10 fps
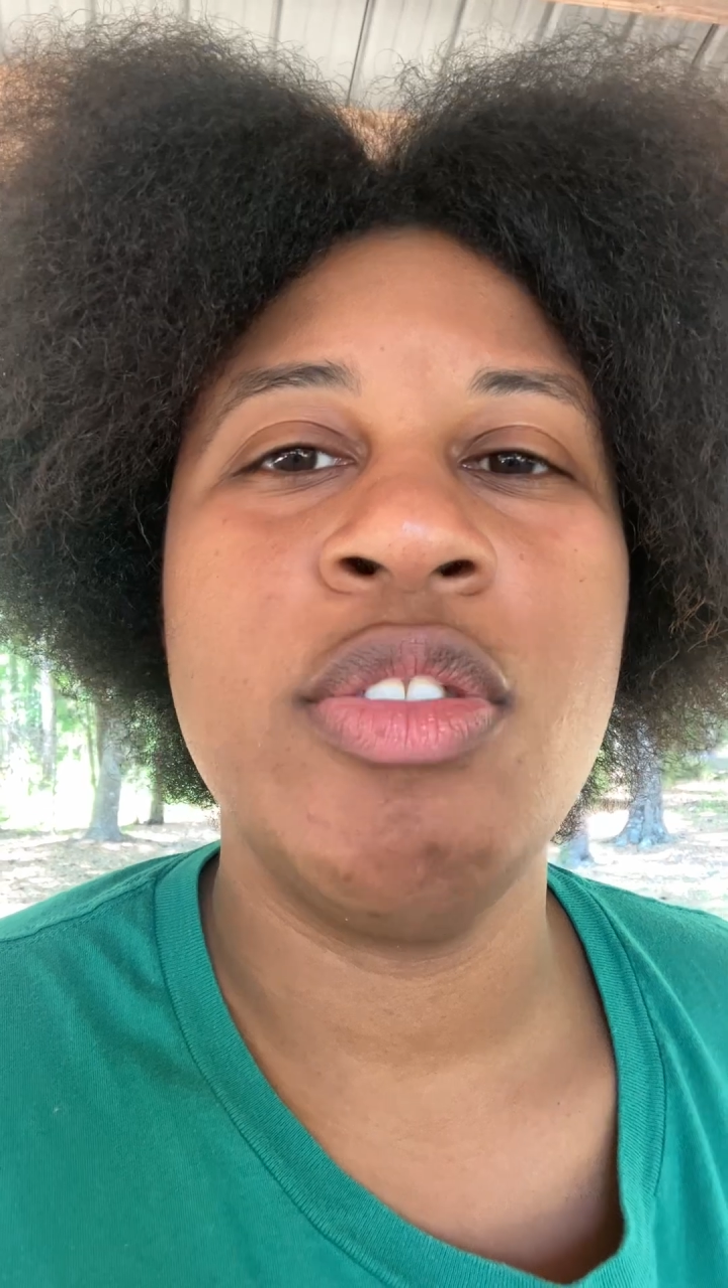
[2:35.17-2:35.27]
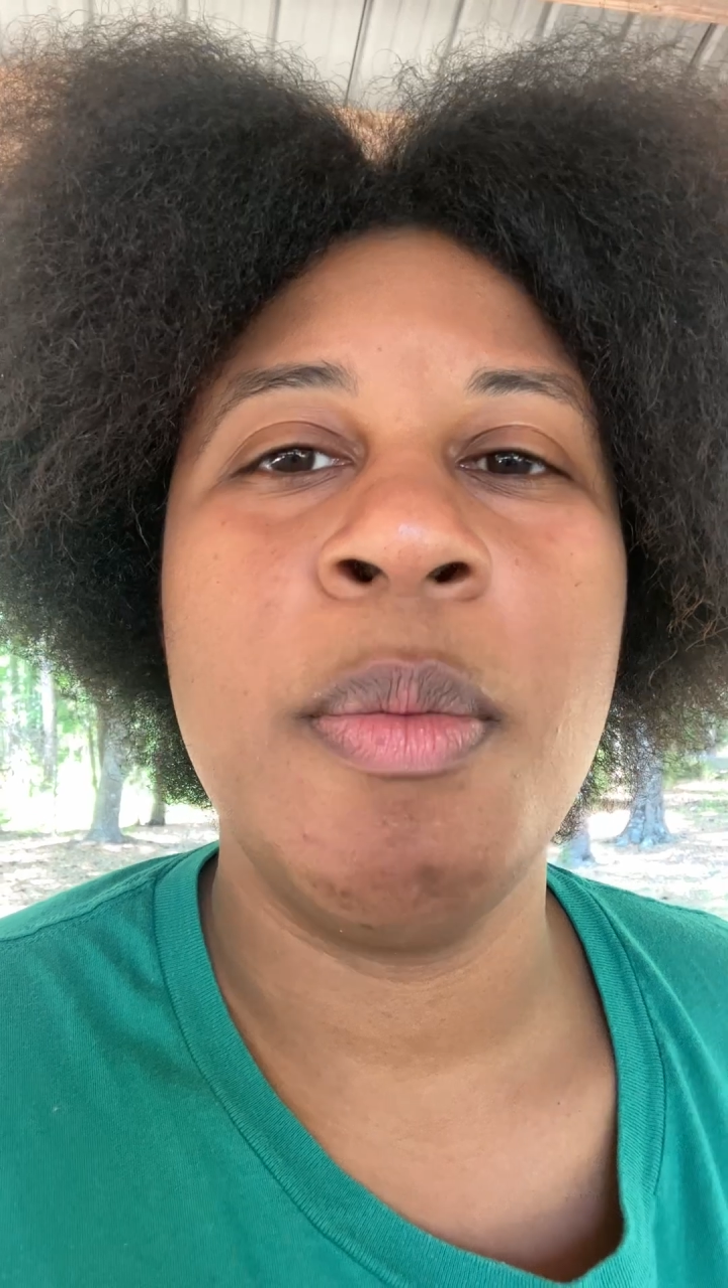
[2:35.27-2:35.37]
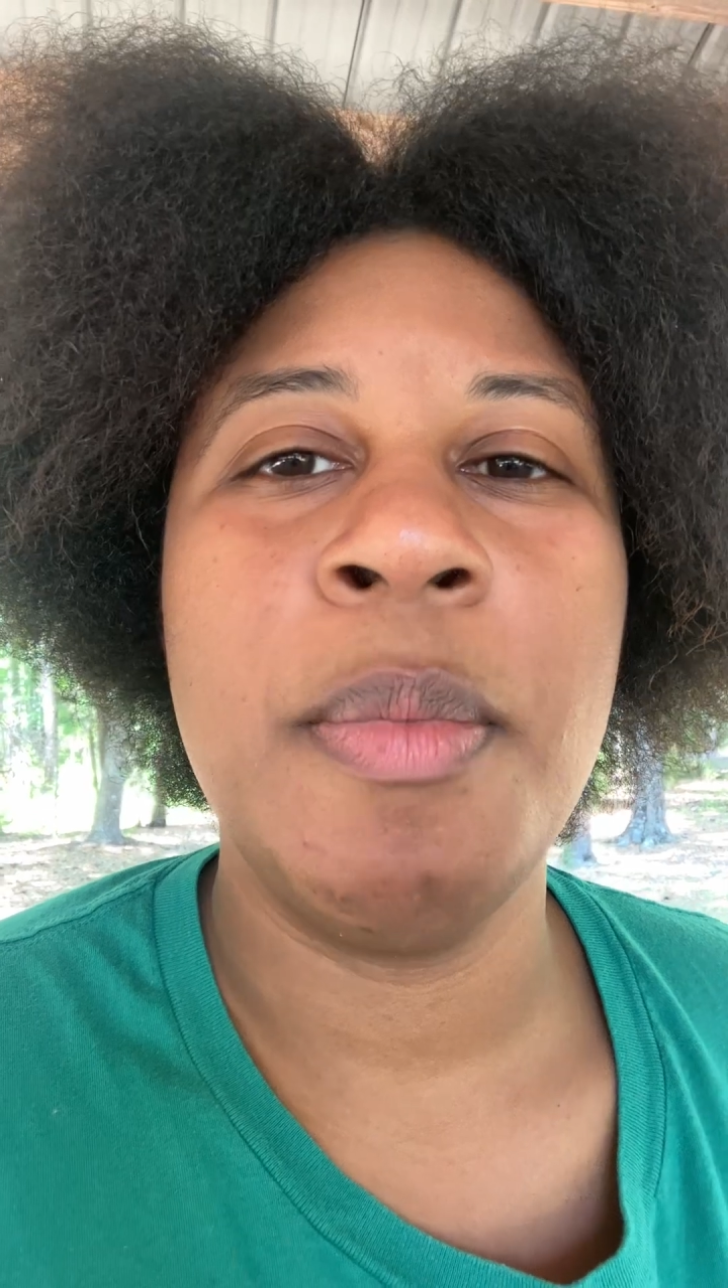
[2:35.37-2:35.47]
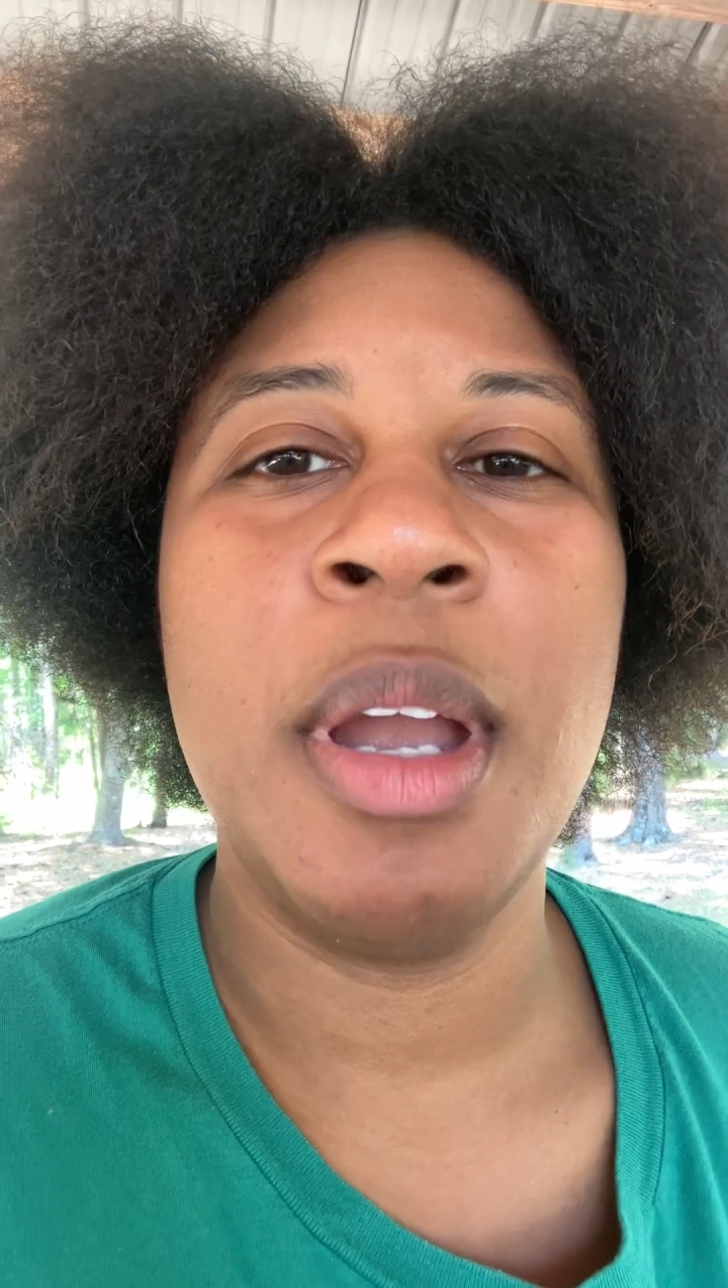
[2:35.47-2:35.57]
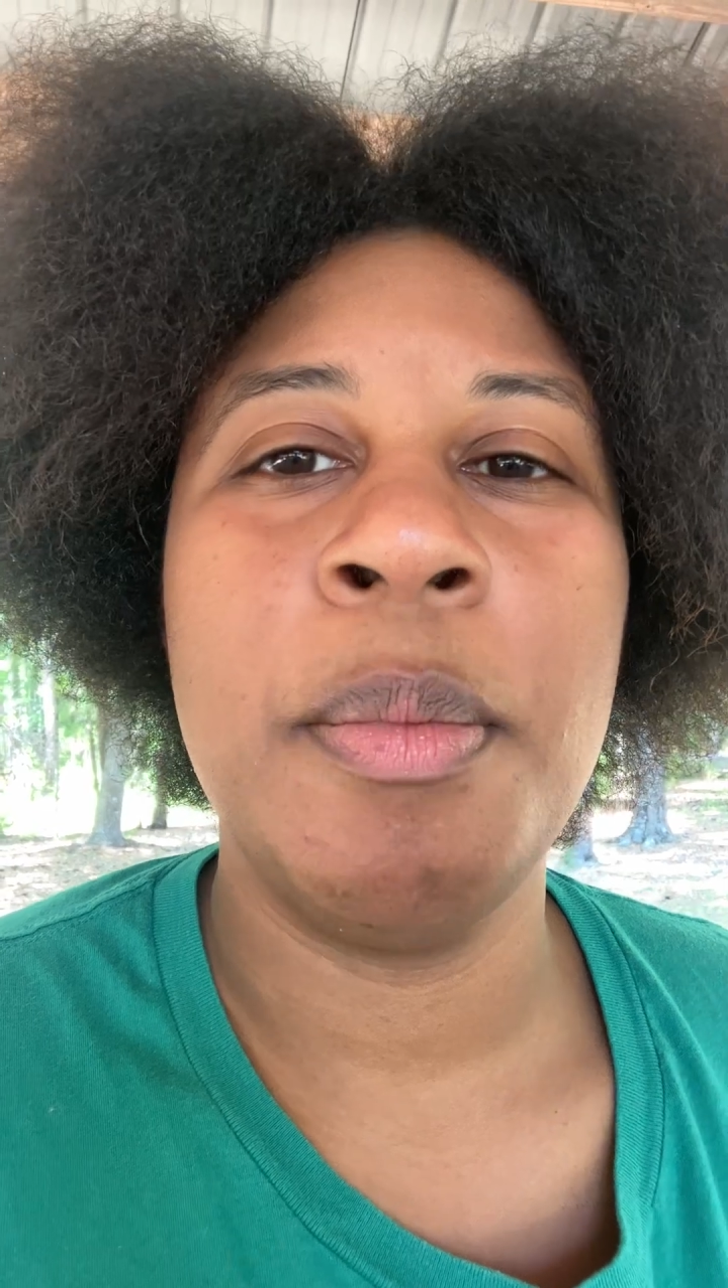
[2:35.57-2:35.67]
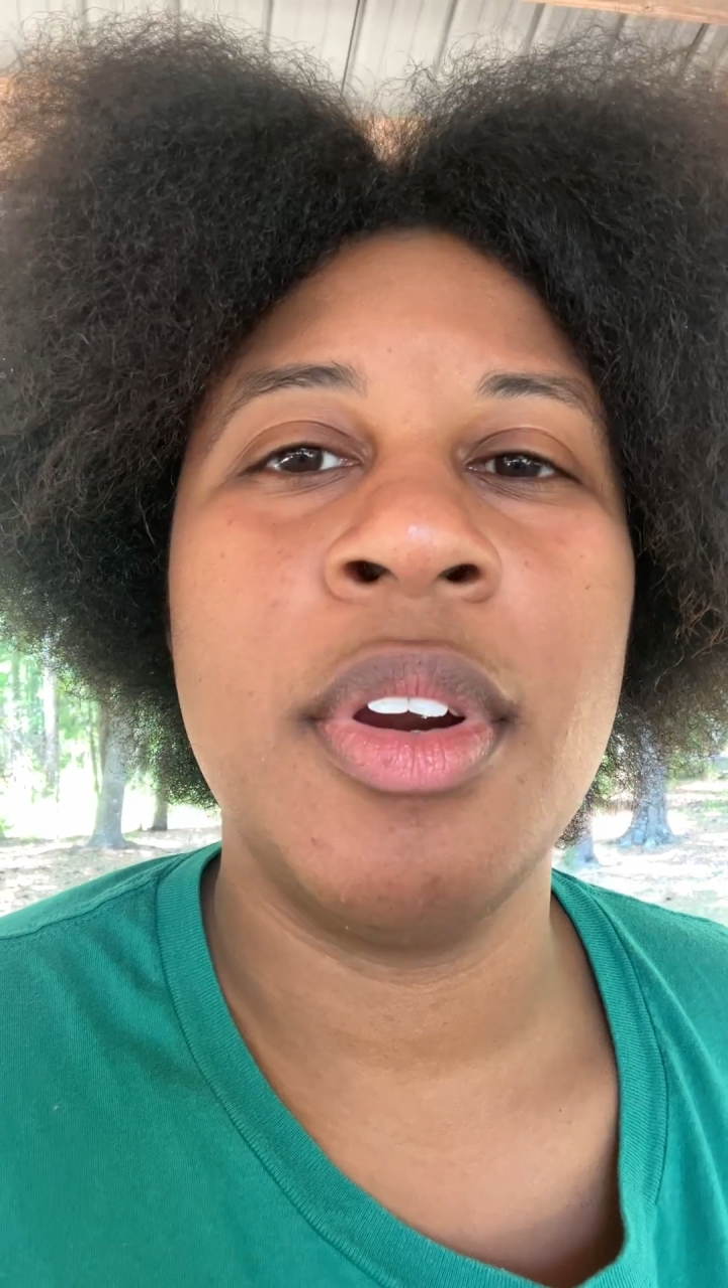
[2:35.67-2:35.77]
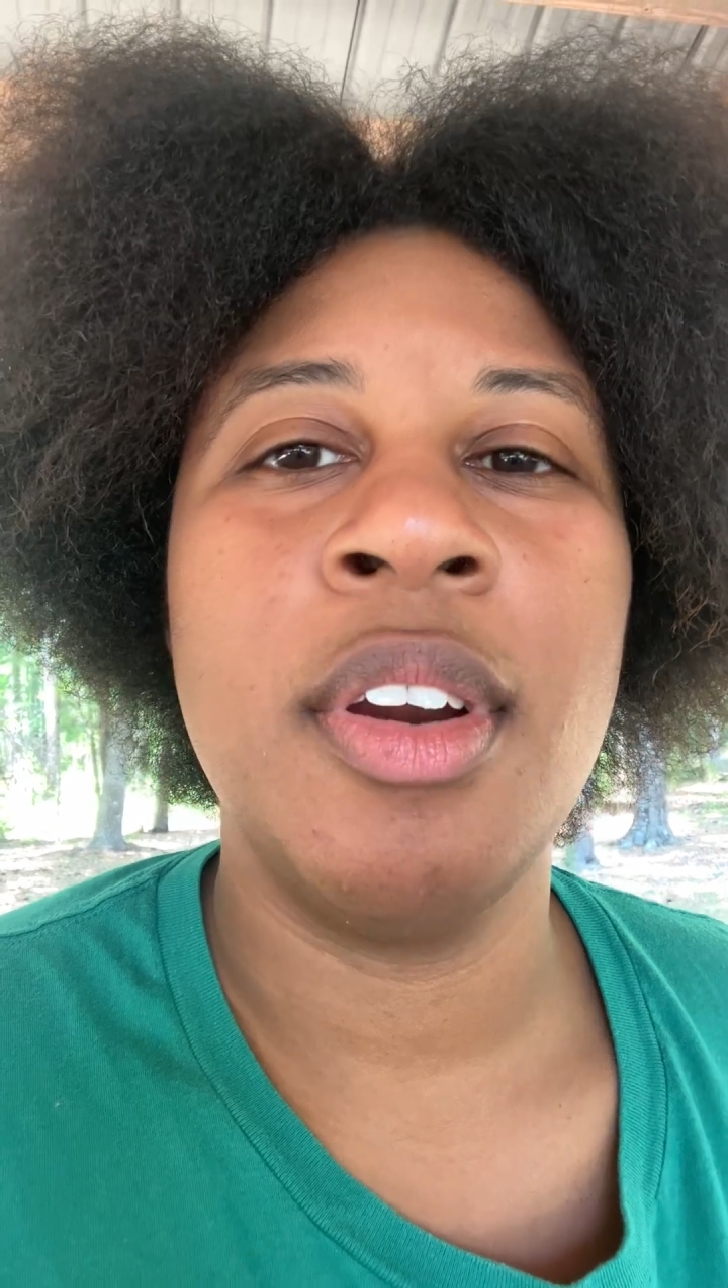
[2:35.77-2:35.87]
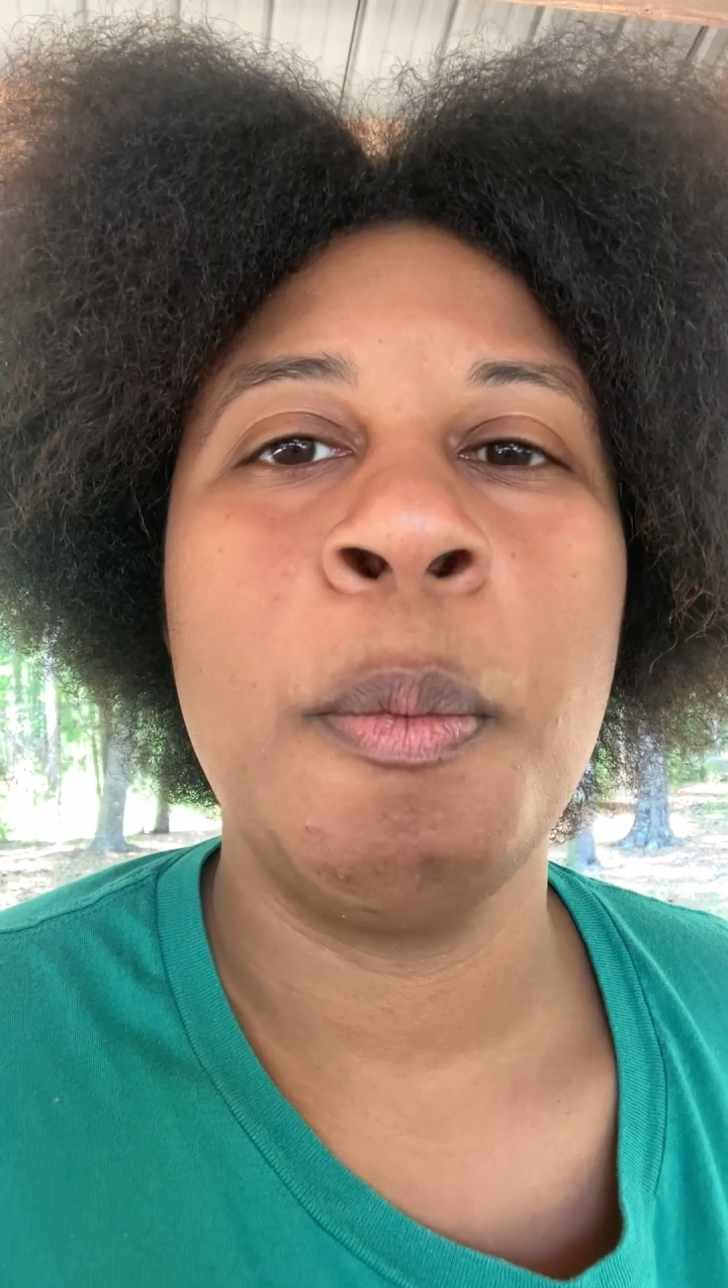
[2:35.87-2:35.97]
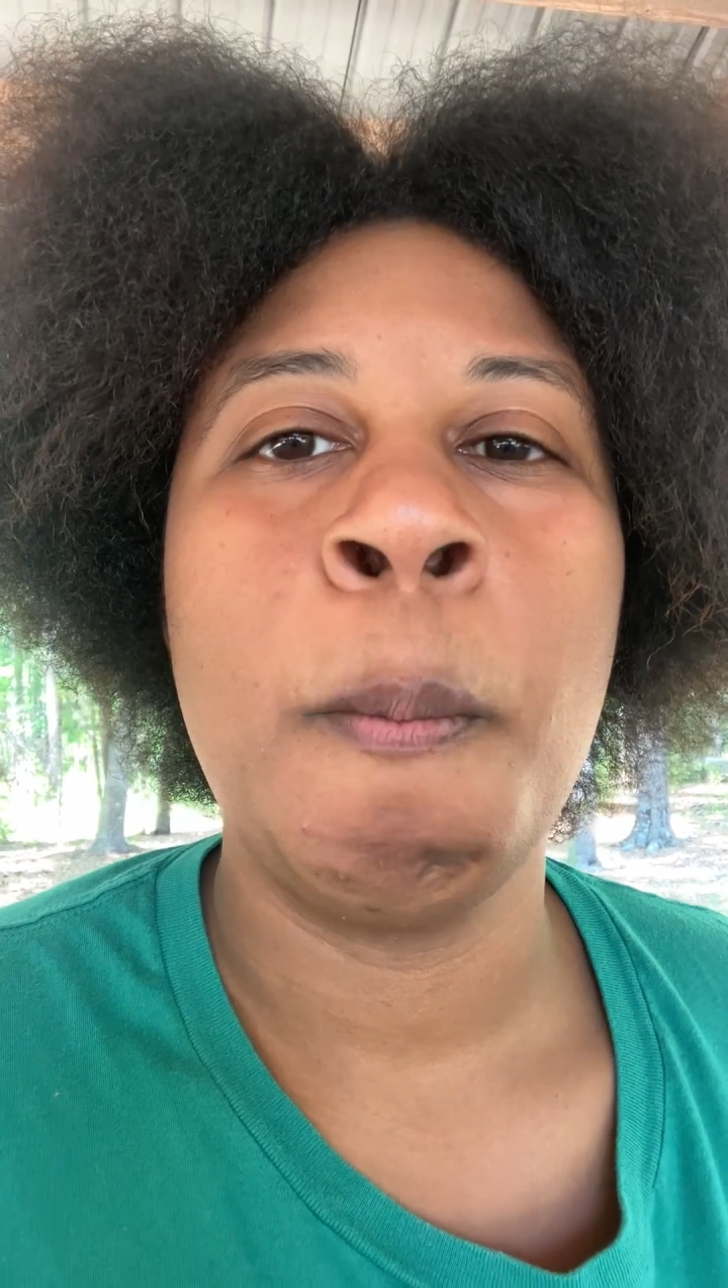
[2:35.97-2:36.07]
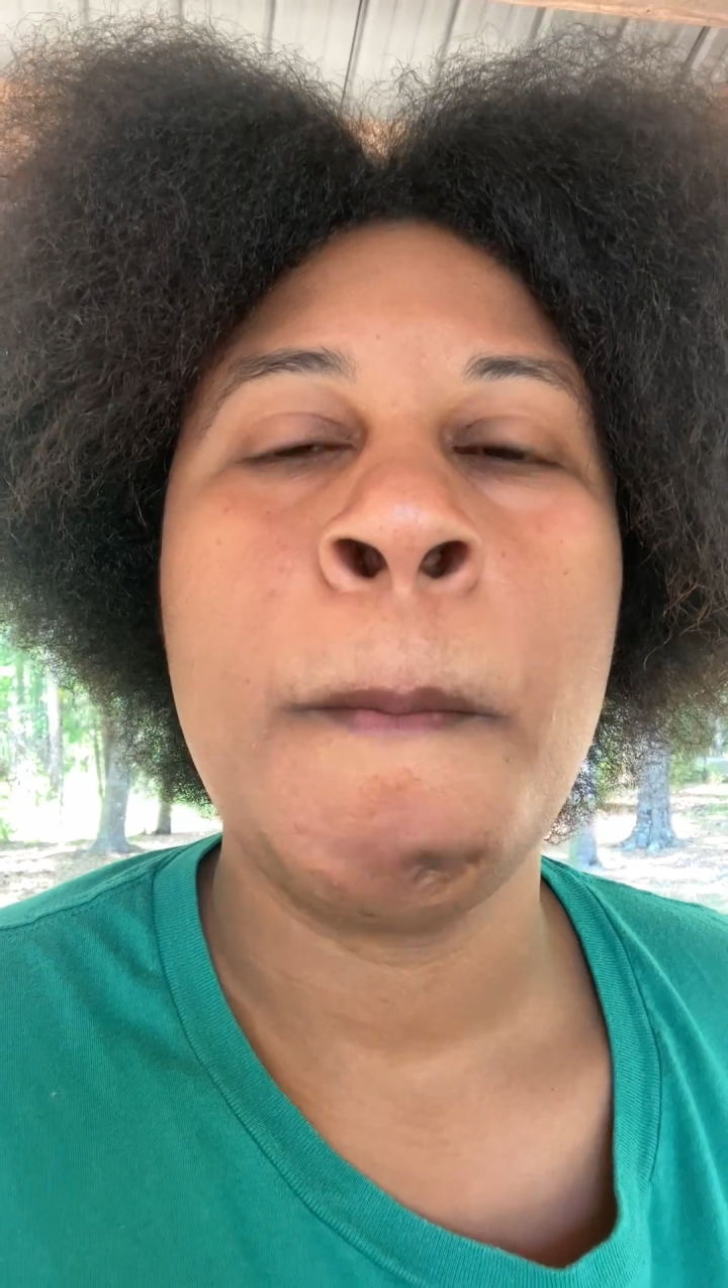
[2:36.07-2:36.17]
remember,